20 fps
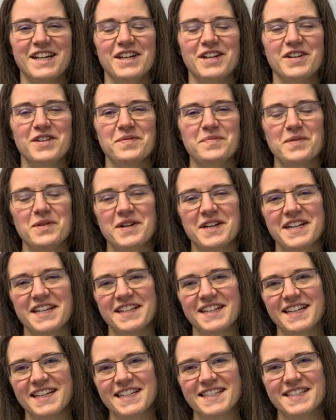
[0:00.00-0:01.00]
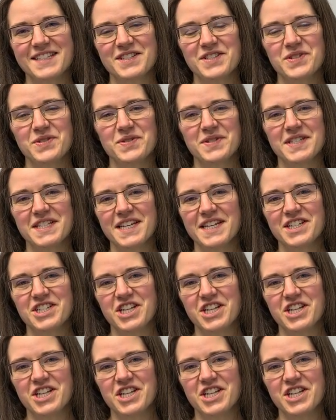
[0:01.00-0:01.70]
Good morning. It's Tuesday,